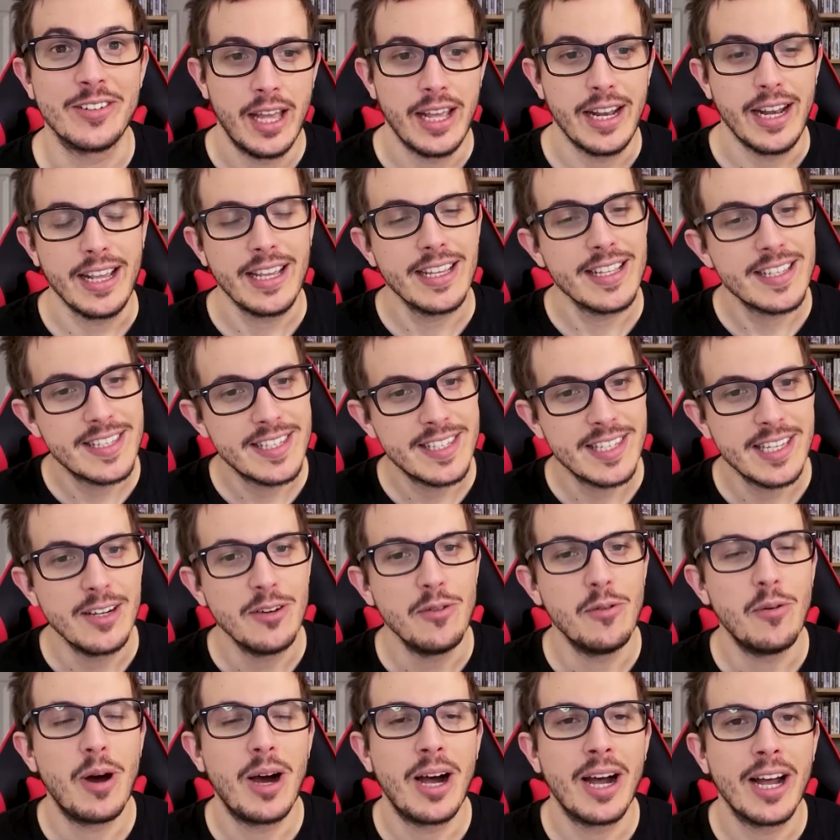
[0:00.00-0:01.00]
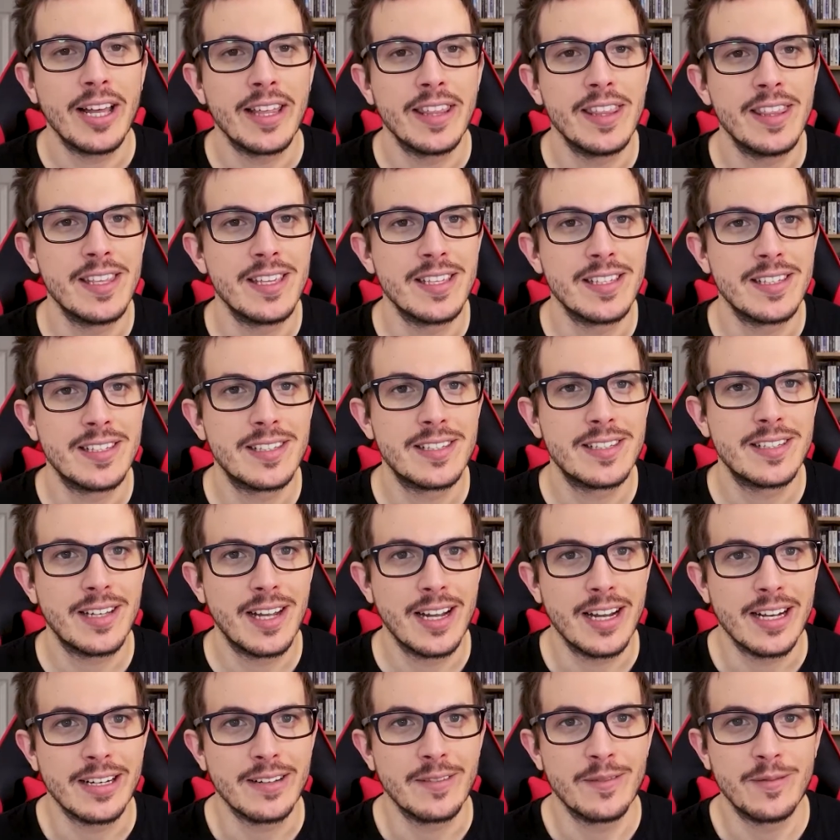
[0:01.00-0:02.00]
And I could see why this
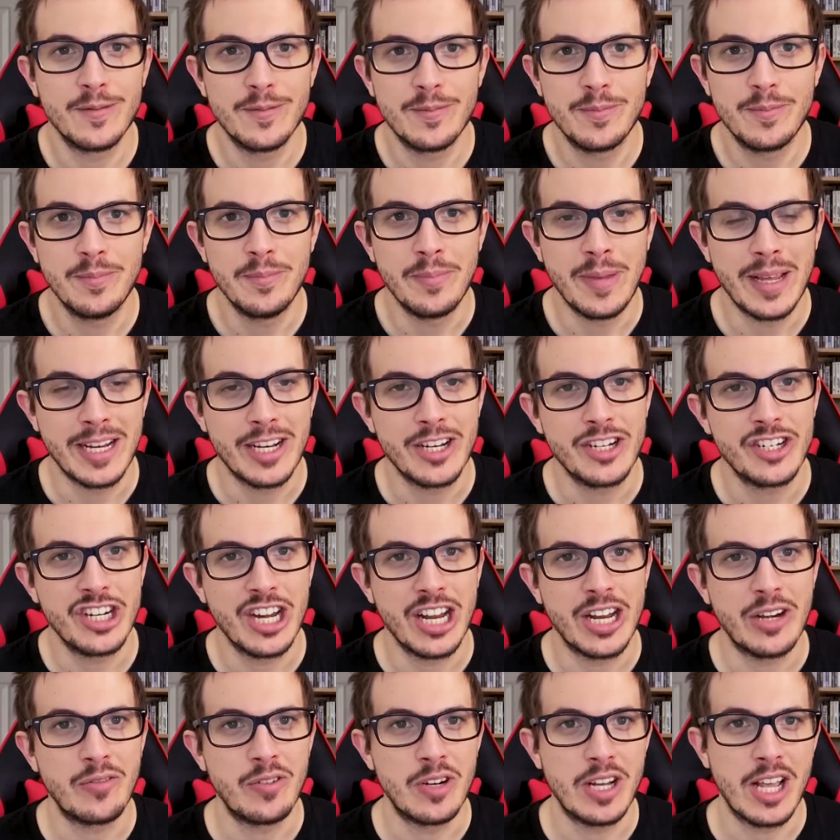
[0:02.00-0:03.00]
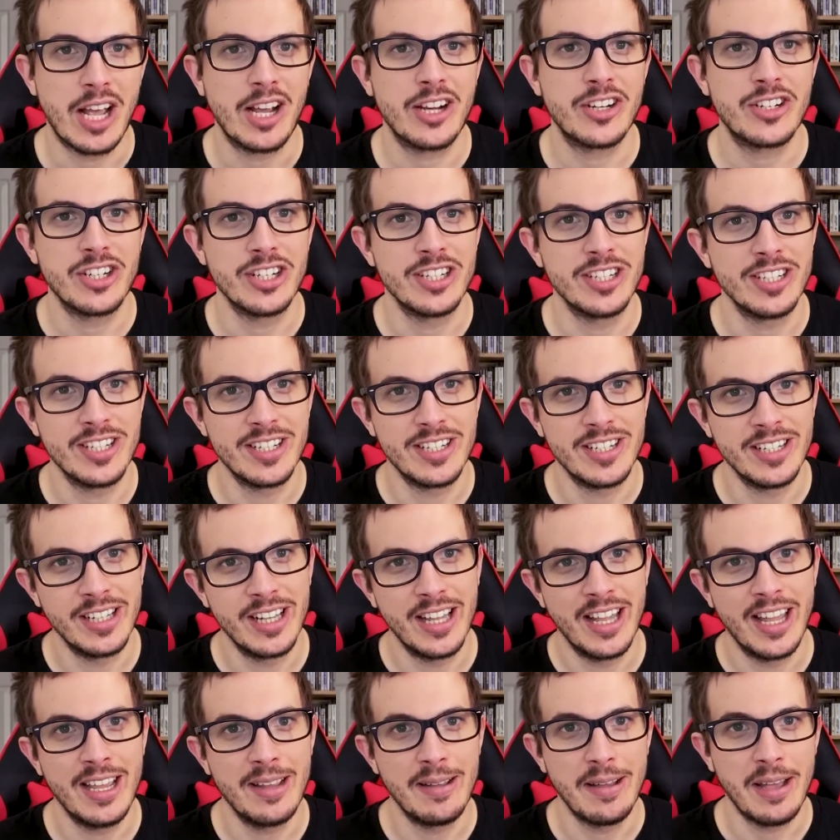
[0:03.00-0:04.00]
kind of made a chain reaction to
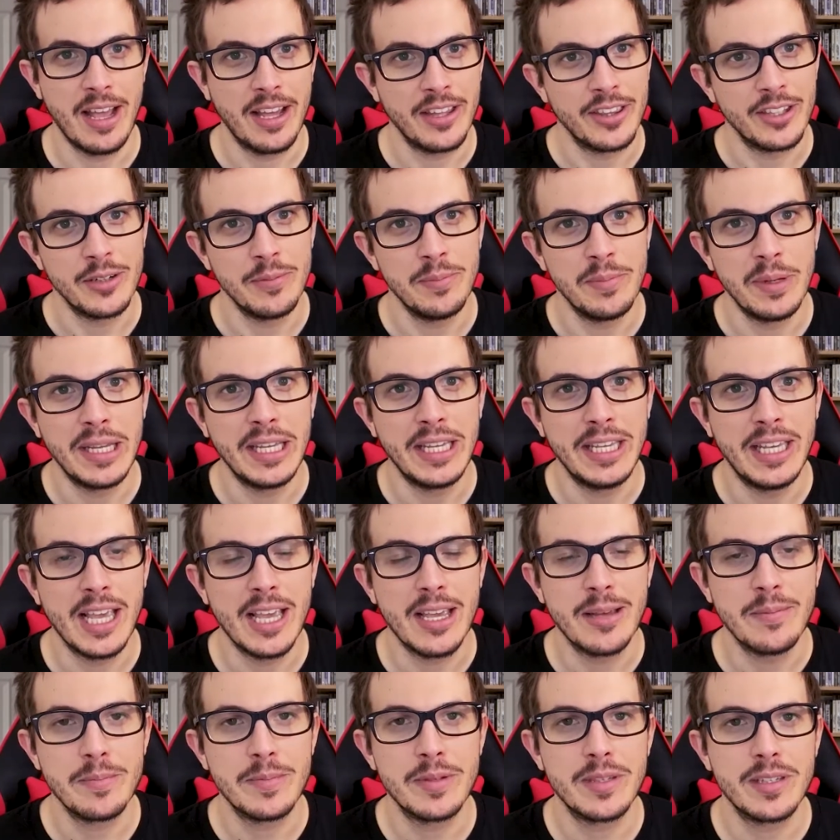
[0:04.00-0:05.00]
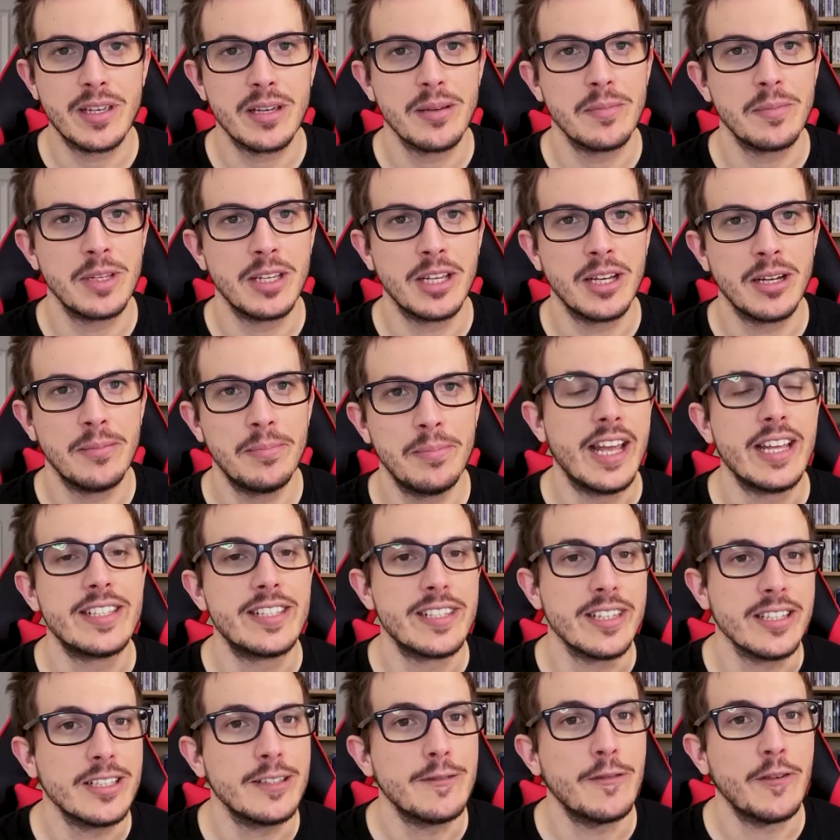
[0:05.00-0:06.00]
delay other big games coming up. It
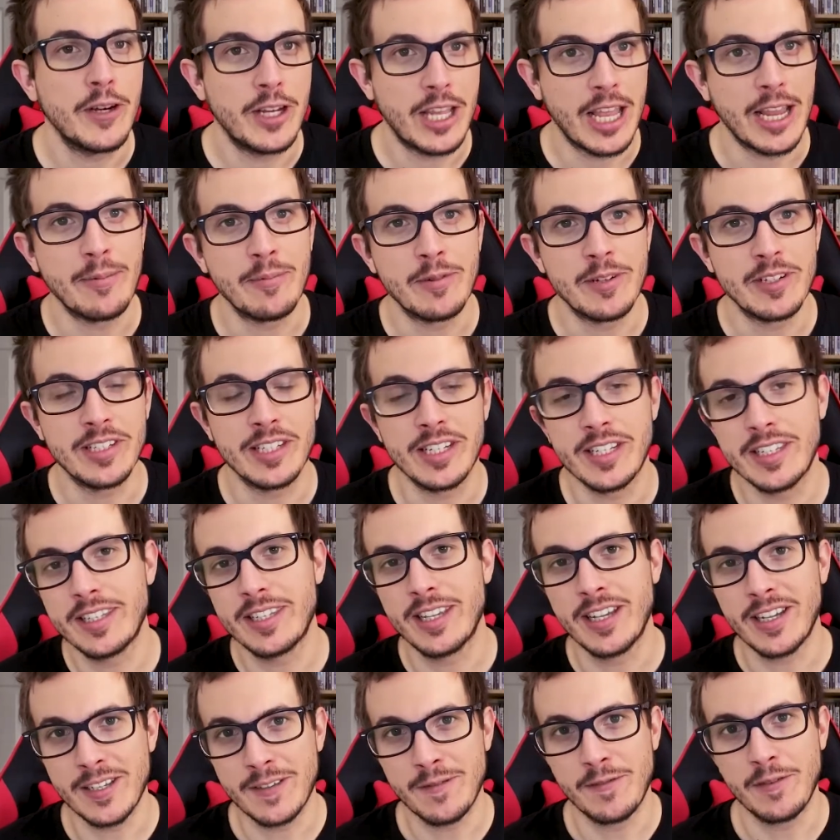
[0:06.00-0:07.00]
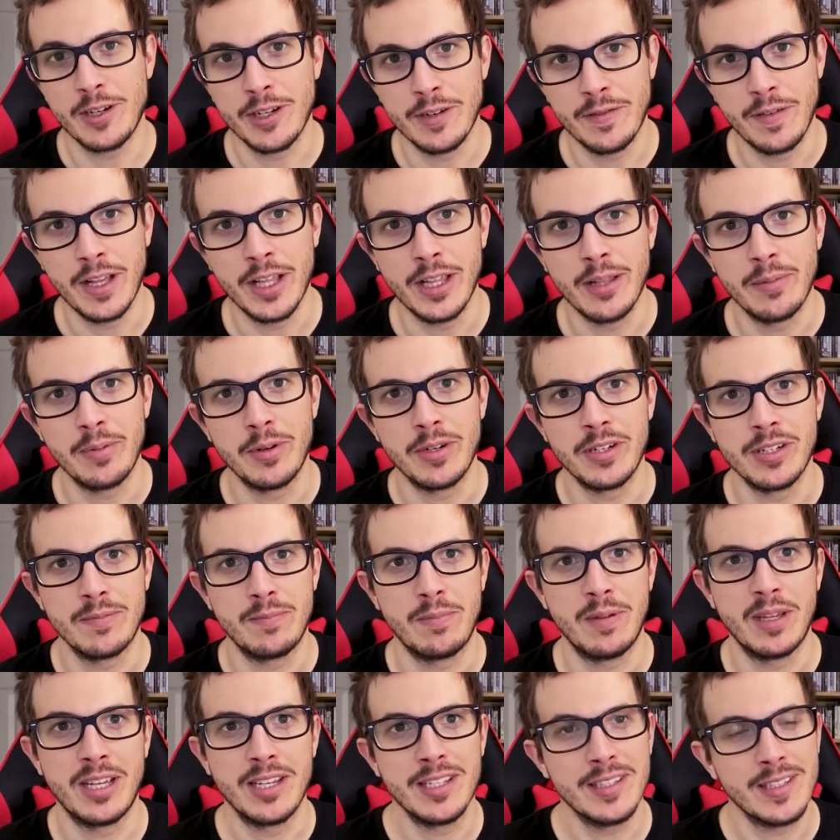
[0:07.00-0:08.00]
sucks for gamers and it sucks for developers
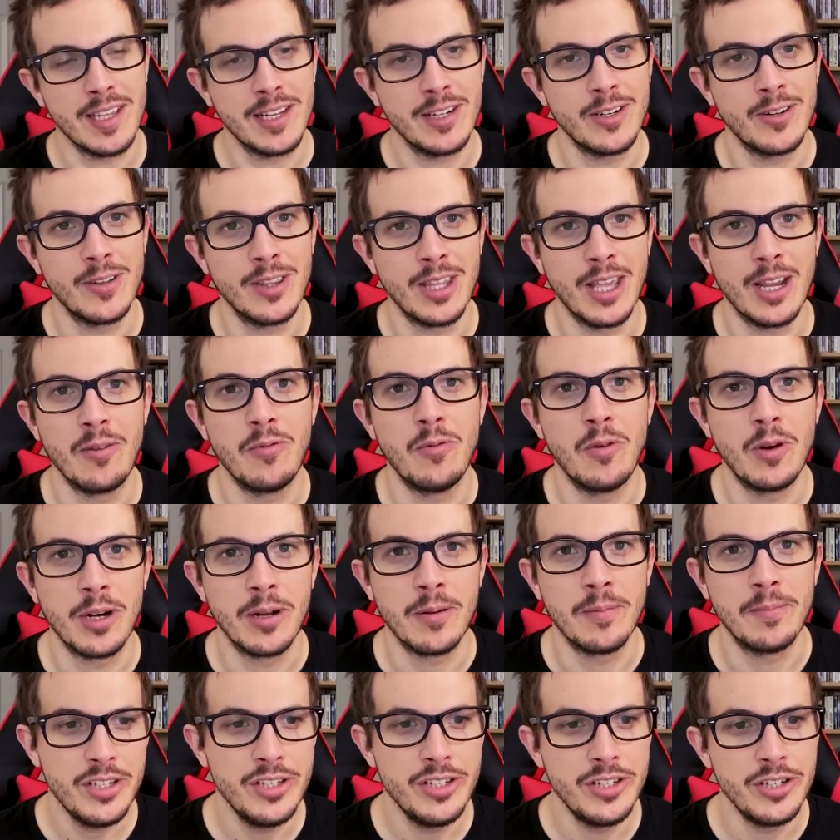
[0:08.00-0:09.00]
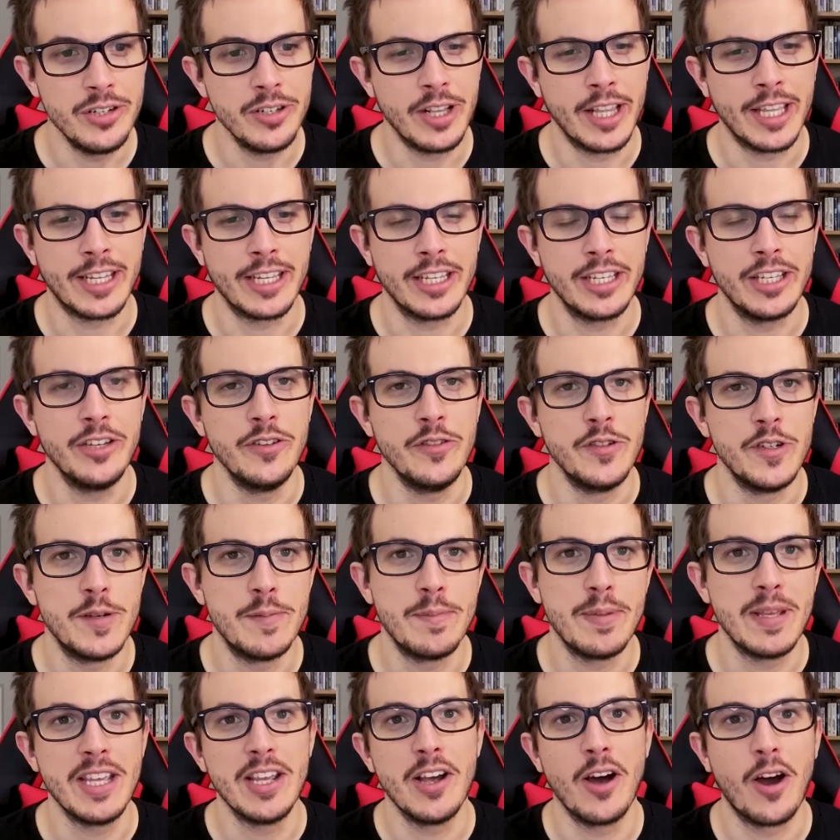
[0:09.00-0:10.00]
because I know they want to do like a huge
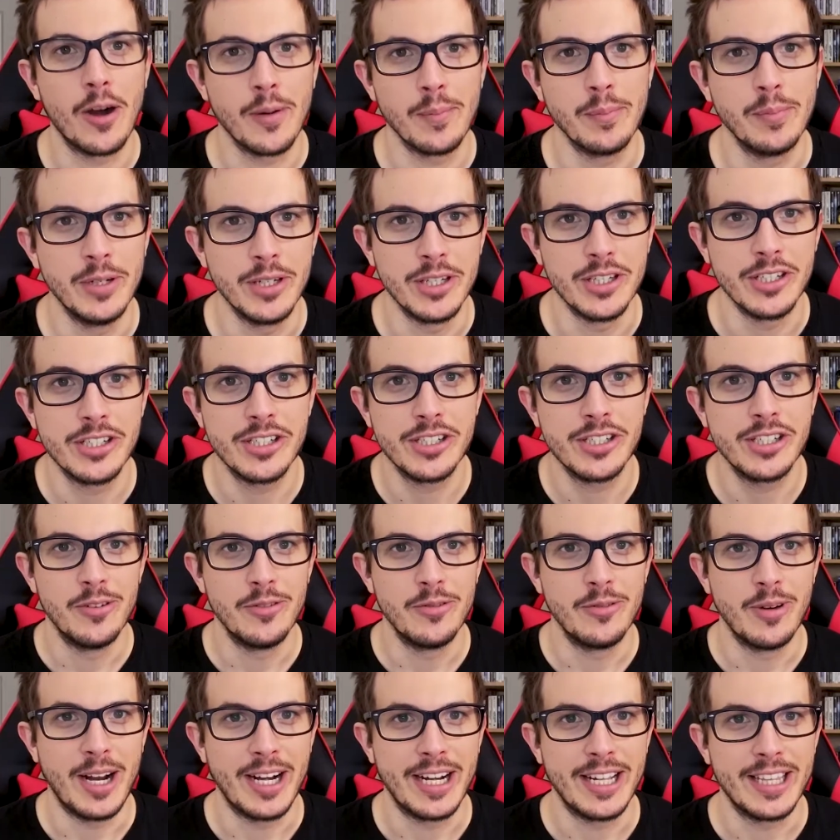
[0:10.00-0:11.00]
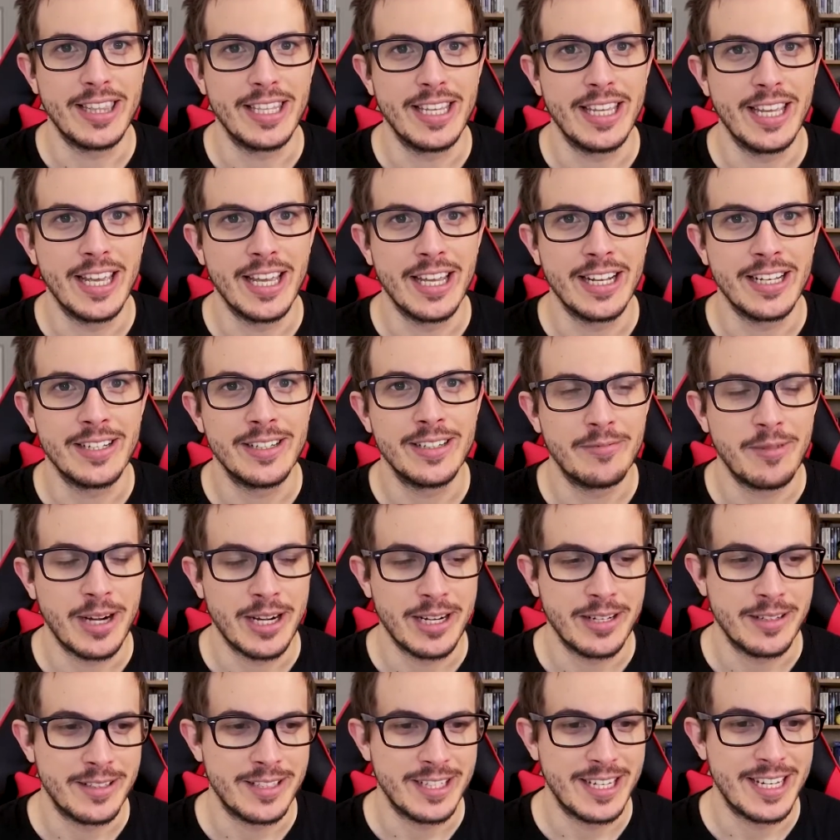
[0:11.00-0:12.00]
P R push right at the end,
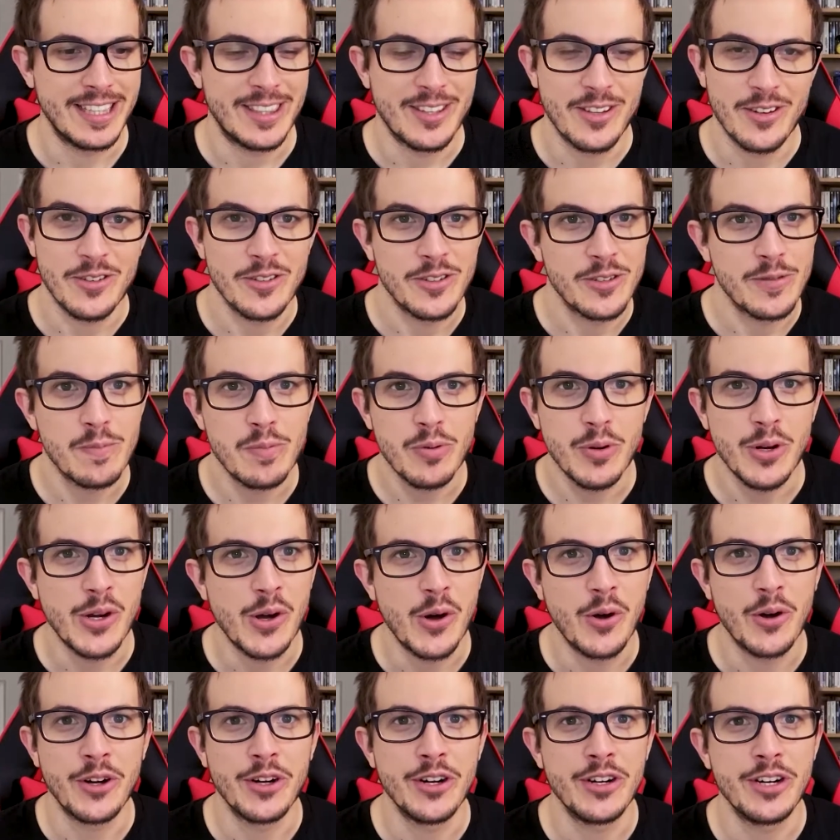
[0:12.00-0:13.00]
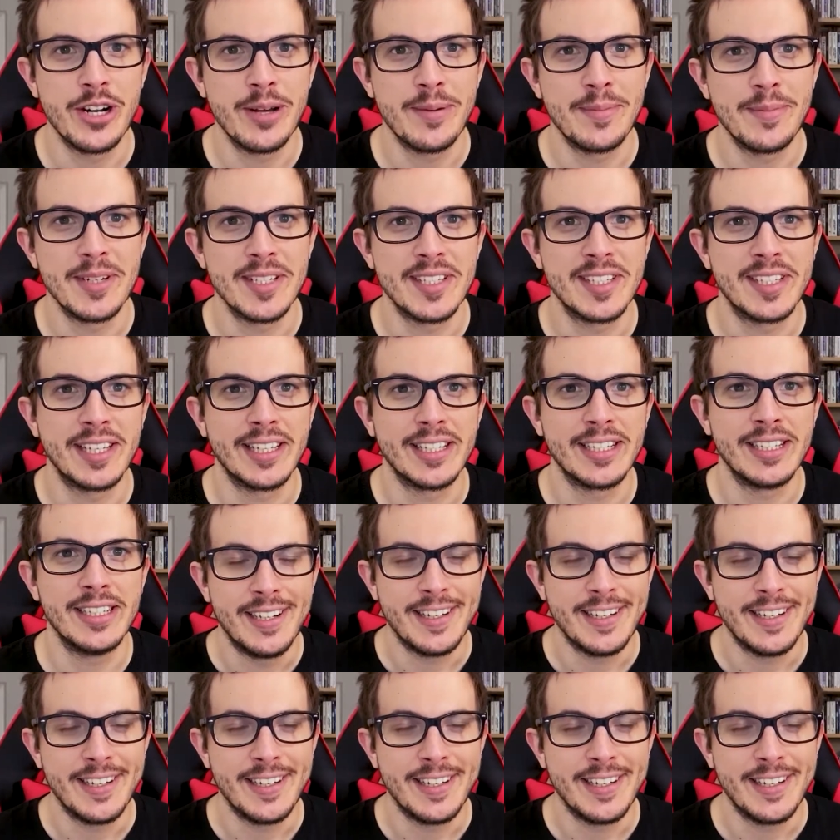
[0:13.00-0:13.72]
right to get those pre-order numbers in.